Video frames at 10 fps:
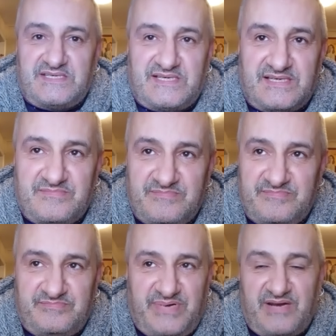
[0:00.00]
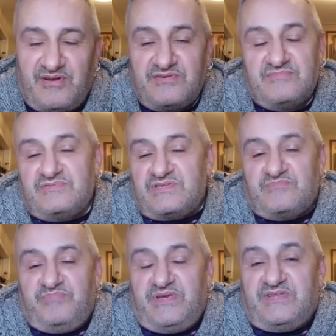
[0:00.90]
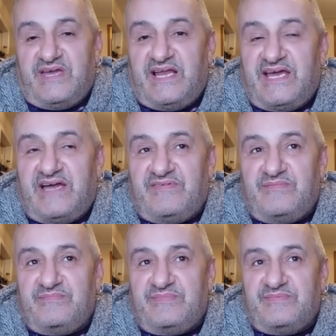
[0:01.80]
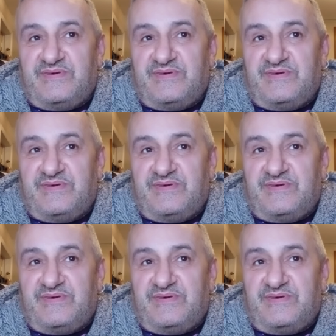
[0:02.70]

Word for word: Um, Pero was just beating the hell out of him.